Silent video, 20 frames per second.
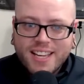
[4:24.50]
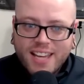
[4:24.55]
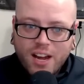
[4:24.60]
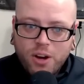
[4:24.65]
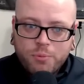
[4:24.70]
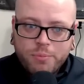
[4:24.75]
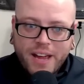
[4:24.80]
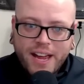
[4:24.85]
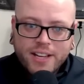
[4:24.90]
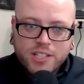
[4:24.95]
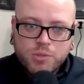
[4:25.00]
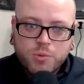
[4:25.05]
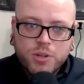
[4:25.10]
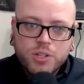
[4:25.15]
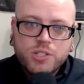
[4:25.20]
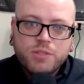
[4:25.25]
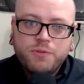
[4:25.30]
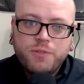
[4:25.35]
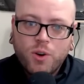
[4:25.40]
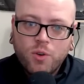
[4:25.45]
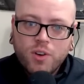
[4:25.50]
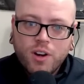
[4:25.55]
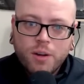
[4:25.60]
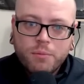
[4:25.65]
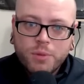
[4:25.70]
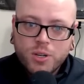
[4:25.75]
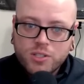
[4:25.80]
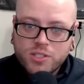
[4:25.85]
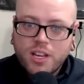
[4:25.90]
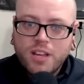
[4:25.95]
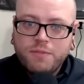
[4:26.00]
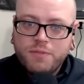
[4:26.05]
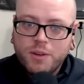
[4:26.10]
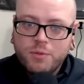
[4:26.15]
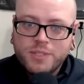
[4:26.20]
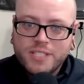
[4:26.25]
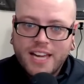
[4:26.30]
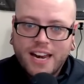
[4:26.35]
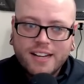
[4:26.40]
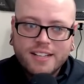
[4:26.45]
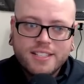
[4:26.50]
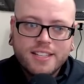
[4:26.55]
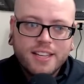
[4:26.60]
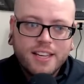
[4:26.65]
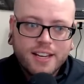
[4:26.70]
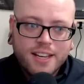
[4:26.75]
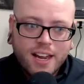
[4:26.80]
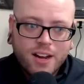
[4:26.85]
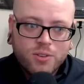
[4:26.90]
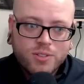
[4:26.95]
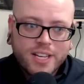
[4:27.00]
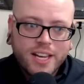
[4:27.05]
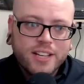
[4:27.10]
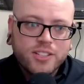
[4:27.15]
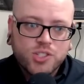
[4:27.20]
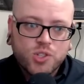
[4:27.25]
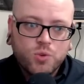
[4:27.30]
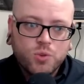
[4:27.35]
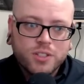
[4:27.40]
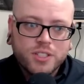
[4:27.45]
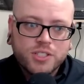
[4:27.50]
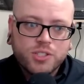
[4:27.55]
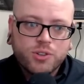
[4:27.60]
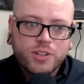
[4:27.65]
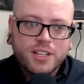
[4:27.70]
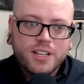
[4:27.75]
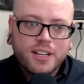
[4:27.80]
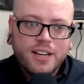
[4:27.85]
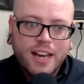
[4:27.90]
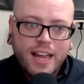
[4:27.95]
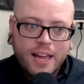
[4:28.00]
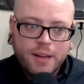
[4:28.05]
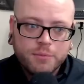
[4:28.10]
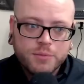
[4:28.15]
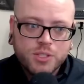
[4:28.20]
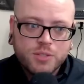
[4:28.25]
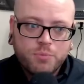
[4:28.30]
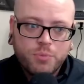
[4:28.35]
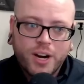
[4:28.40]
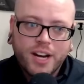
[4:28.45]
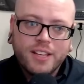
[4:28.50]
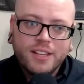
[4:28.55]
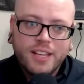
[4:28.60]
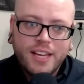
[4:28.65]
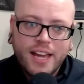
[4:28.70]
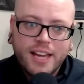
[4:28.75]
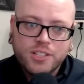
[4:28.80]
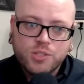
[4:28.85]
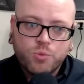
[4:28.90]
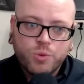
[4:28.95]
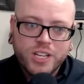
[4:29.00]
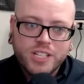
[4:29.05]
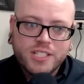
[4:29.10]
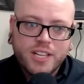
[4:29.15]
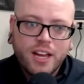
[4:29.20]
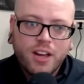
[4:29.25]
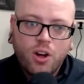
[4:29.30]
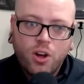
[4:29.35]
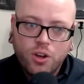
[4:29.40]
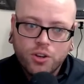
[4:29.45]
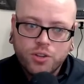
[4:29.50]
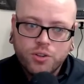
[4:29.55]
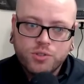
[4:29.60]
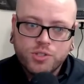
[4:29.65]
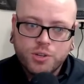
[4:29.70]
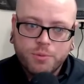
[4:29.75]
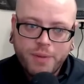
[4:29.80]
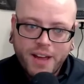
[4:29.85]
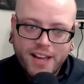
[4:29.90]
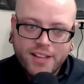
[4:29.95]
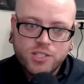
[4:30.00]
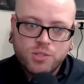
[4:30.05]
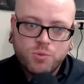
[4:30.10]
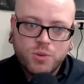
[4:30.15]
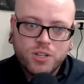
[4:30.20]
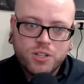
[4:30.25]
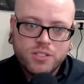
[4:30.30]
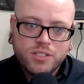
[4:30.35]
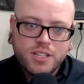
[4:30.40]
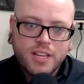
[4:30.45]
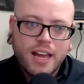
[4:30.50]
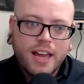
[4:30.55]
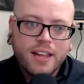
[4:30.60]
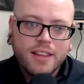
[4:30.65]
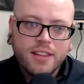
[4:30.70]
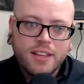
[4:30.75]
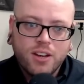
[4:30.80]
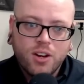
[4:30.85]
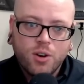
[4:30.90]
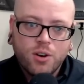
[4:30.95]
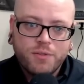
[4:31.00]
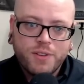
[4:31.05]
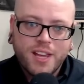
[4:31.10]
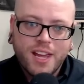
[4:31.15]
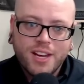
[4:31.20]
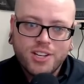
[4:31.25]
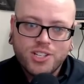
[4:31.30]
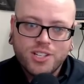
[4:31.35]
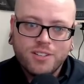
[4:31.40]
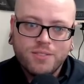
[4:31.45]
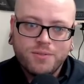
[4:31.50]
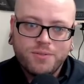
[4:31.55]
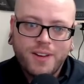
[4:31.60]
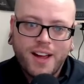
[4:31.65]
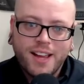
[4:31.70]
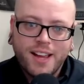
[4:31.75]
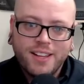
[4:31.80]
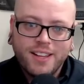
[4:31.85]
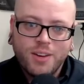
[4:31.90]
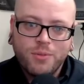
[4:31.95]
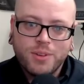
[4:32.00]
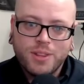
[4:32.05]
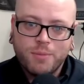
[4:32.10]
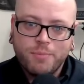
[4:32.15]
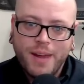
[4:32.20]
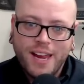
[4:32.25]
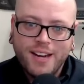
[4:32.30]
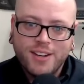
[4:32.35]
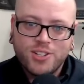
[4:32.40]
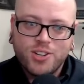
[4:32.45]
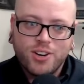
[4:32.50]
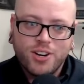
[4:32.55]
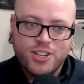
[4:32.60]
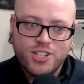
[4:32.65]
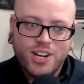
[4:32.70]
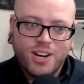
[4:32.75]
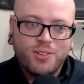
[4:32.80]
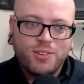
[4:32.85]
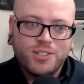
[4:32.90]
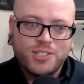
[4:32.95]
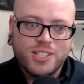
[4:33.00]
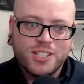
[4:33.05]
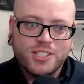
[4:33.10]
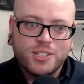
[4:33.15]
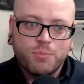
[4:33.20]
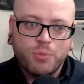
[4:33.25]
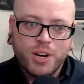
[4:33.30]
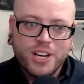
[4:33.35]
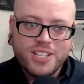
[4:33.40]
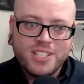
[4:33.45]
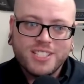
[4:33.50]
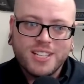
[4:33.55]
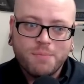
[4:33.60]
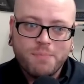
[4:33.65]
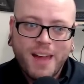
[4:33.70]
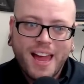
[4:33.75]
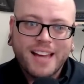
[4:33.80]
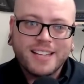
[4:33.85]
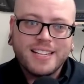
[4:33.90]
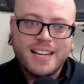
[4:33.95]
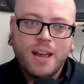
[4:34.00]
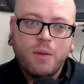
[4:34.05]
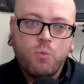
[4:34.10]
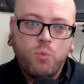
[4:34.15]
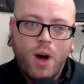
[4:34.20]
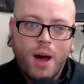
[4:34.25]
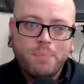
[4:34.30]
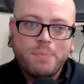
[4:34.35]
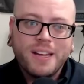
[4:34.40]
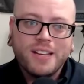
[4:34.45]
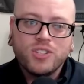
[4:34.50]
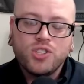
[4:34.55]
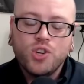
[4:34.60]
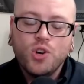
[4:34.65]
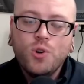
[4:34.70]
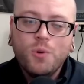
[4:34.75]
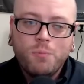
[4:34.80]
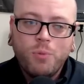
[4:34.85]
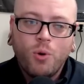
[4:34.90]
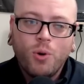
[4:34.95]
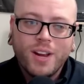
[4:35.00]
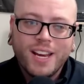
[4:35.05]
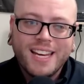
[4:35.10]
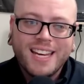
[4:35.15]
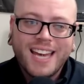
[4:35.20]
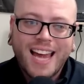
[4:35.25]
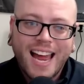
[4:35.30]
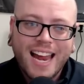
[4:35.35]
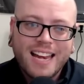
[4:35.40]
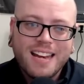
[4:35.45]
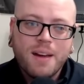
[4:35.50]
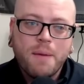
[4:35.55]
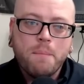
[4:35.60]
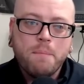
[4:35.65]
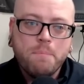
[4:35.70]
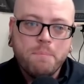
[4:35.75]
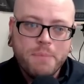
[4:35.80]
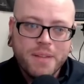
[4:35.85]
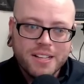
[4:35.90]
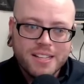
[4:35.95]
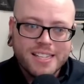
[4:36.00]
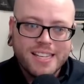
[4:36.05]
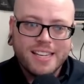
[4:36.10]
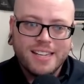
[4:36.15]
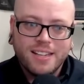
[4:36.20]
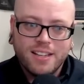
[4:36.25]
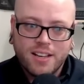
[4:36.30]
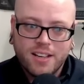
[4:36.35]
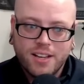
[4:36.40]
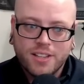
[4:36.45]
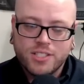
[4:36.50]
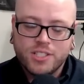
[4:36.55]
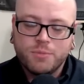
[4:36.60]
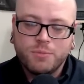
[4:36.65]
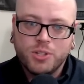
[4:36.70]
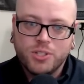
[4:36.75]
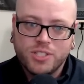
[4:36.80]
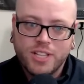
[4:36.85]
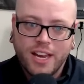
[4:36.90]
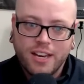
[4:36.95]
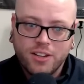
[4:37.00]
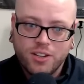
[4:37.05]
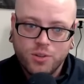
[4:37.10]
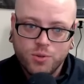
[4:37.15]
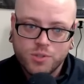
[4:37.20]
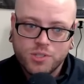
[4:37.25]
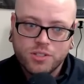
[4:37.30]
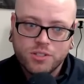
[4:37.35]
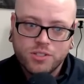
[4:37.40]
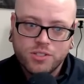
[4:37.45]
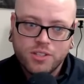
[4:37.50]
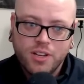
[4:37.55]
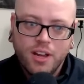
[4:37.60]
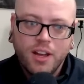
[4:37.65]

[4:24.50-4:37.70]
account passwords, phone numbers if it was added to the account, and school district names. Brightly has reset all user passwords, and the notification filing with the Maine Attorney General says the breach has impacted a whopping 2.9 million customers and users.